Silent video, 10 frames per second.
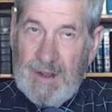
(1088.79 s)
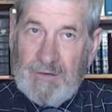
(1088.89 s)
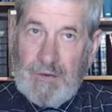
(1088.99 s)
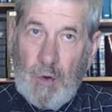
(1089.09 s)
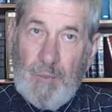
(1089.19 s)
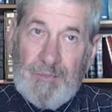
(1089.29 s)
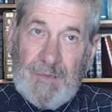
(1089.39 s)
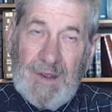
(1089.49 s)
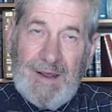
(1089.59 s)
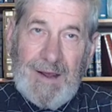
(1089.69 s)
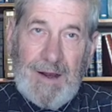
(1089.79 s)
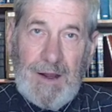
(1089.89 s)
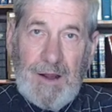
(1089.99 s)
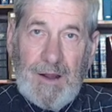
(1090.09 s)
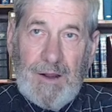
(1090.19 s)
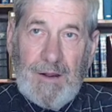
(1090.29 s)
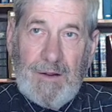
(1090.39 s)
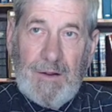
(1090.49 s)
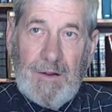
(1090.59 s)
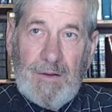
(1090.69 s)
So
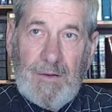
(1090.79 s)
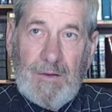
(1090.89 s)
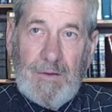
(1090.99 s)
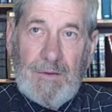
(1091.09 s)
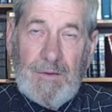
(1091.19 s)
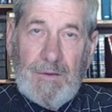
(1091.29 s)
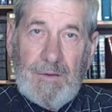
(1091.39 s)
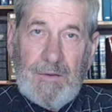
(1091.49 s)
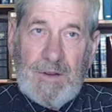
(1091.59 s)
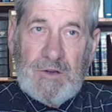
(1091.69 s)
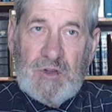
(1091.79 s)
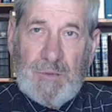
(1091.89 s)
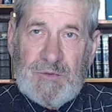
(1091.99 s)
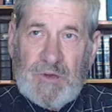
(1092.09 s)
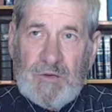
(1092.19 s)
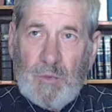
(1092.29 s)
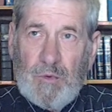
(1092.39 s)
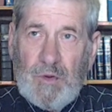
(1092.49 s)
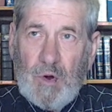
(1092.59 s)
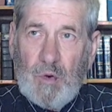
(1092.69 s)
the Egyptians will
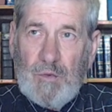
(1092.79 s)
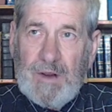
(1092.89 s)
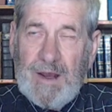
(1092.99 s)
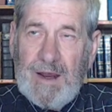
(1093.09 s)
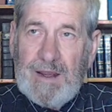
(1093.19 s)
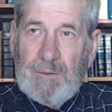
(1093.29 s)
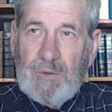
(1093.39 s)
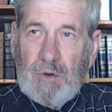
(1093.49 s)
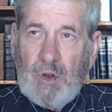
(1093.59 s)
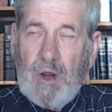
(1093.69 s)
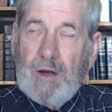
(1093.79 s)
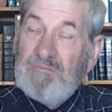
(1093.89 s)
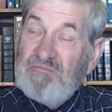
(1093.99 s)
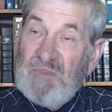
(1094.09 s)
know that I am the Lord.